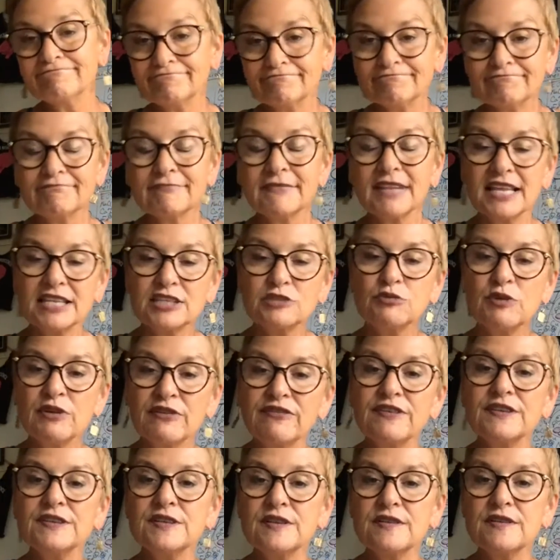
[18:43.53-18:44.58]
Let's
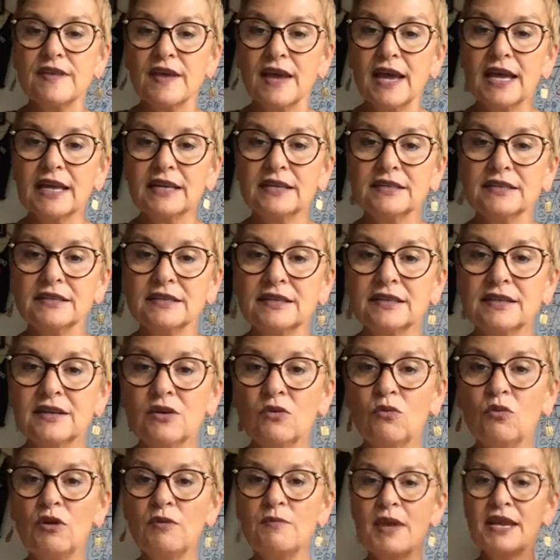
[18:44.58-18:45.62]
revisit that.
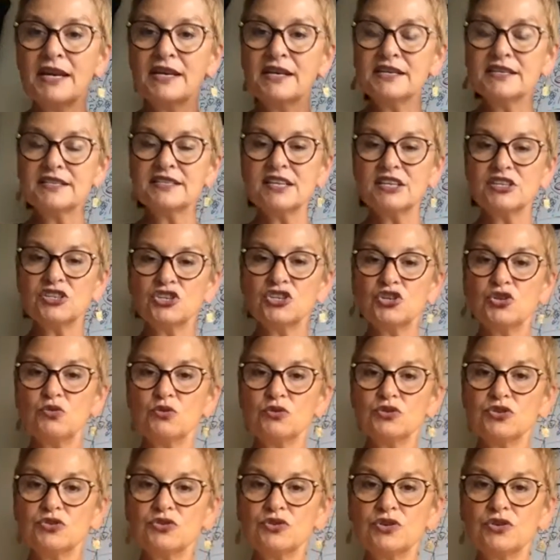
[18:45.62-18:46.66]
We made a decision
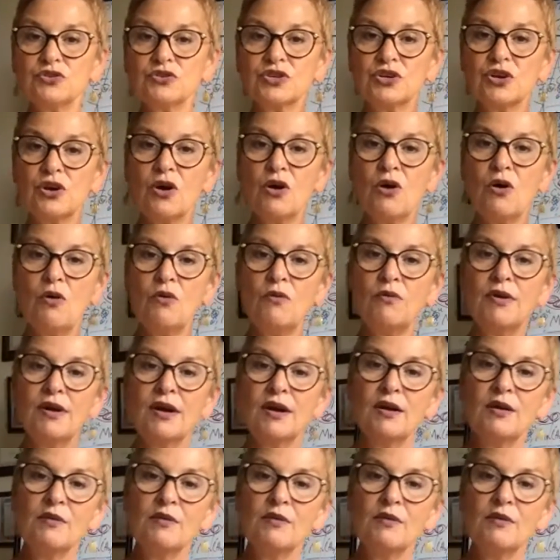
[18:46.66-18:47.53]
200 years ago.